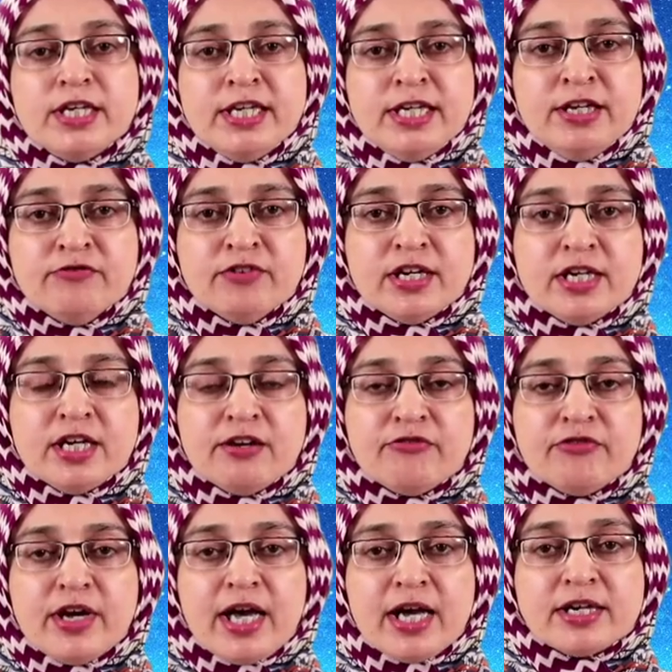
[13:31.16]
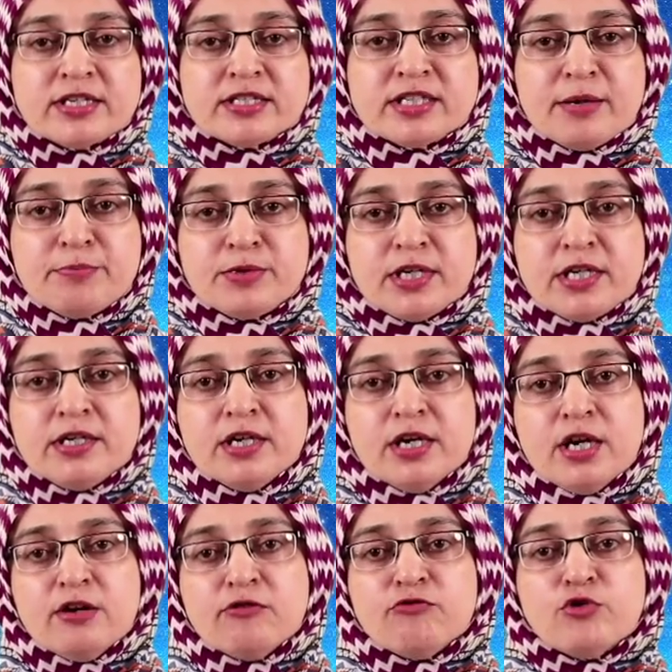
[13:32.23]
even if accepted
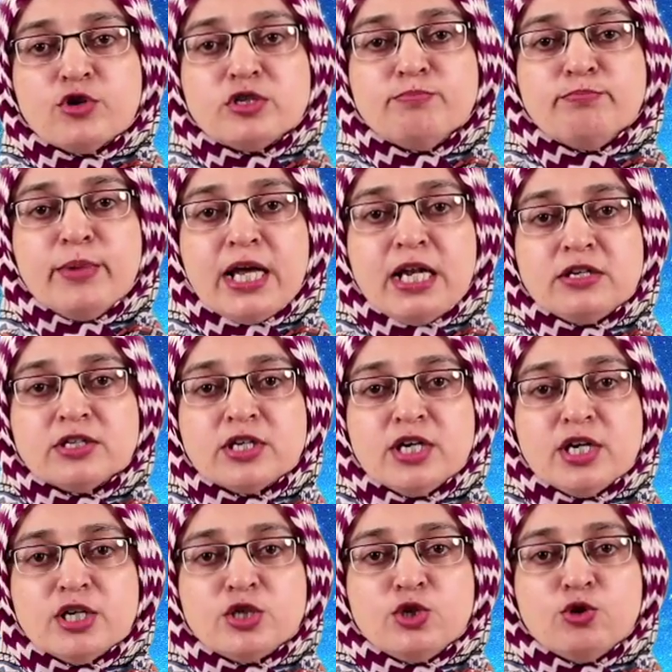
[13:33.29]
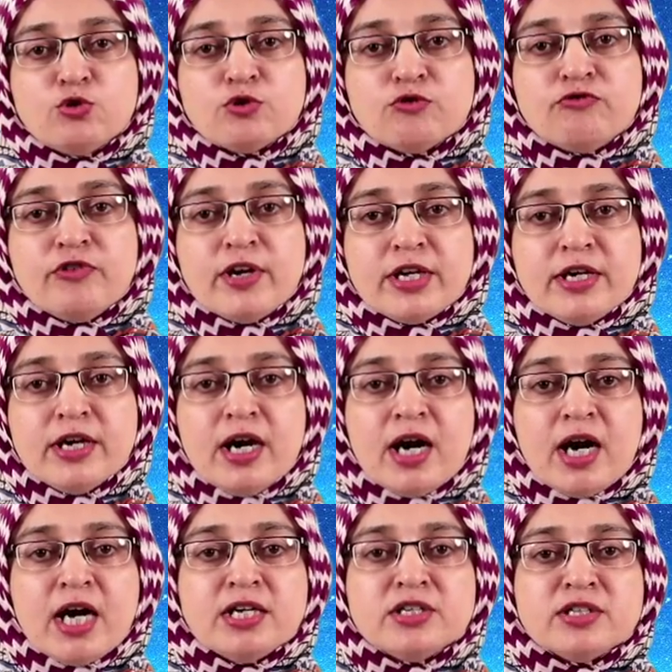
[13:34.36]
would melt due to very
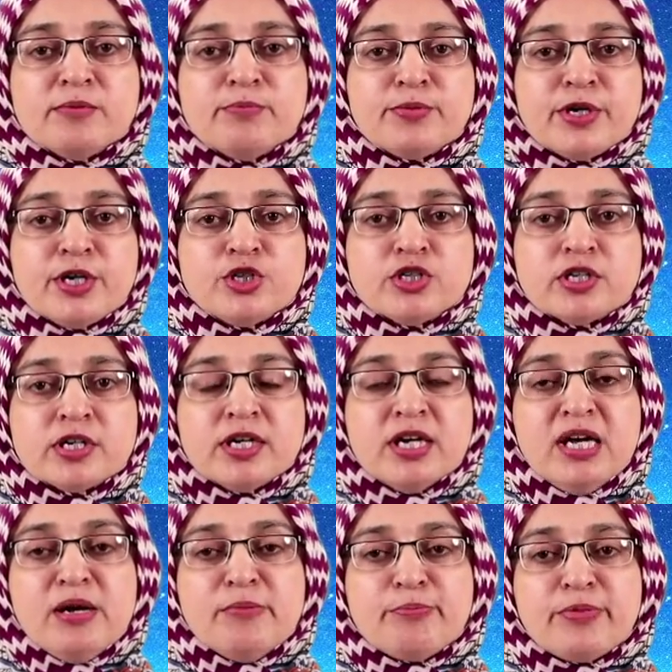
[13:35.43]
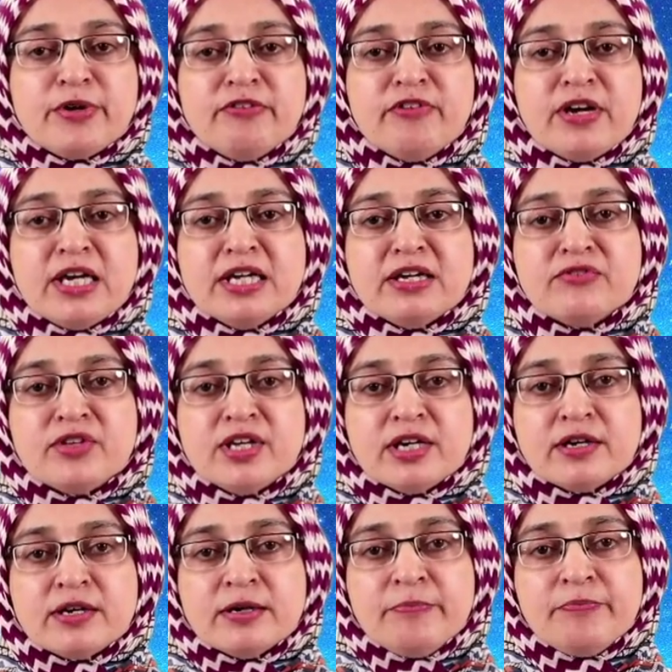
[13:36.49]
high temperature prevailing
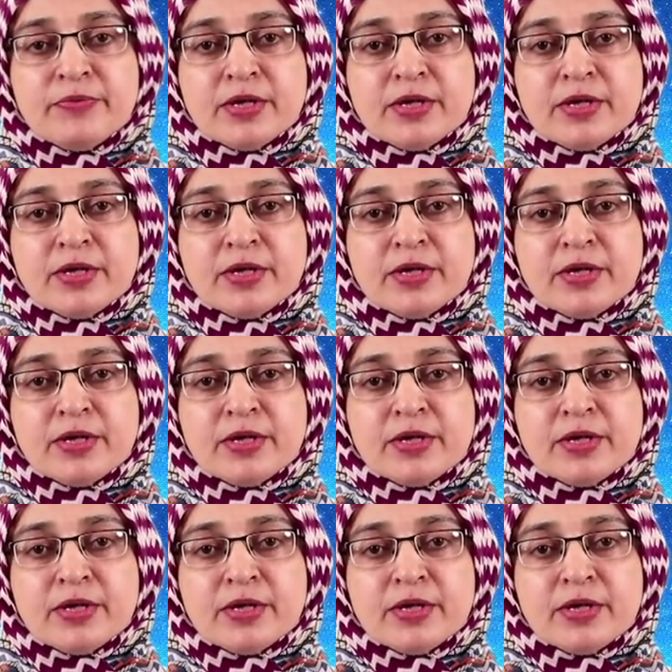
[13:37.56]
there